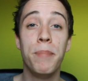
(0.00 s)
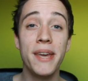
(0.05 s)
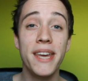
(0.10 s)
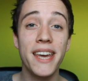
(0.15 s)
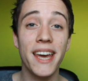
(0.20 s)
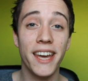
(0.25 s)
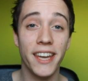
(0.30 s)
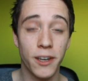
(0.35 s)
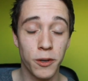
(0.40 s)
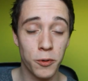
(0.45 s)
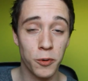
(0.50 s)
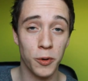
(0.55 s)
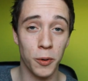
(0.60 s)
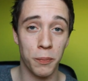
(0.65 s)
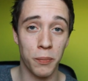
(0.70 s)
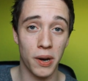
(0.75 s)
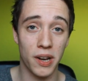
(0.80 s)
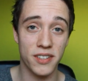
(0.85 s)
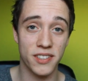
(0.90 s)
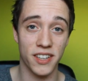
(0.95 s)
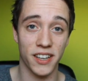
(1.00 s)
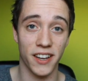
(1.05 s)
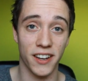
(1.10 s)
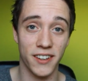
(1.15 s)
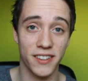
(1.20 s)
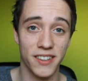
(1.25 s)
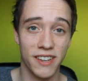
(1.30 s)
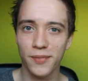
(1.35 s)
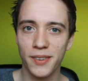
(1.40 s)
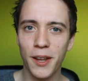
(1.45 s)
be a Google Plus
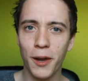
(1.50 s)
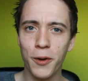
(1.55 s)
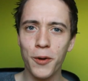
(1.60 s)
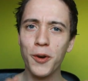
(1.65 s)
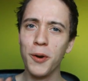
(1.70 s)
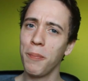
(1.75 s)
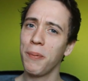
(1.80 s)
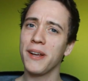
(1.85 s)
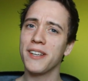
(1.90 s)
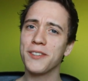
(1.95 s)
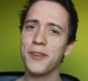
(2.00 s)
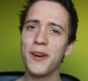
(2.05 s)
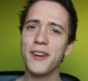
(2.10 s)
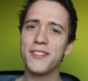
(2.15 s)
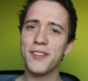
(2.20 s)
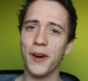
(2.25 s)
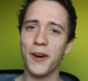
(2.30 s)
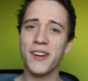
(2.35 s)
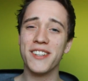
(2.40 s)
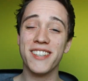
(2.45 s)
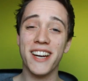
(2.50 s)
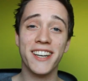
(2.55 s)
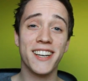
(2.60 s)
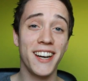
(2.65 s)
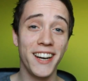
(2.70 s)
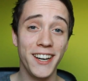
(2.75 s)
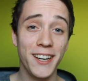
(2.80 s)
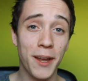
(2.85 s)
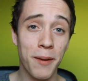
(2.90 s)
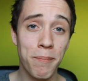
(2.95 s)
account. Now, Google Plus on its own, it's
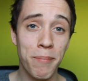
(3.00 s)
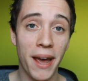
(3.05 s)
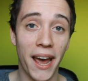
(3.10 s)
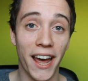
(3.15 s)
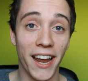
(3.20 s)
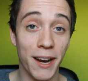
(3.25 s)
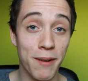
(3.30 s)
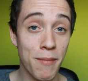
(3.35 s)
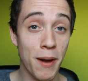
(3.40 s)
actually not bad.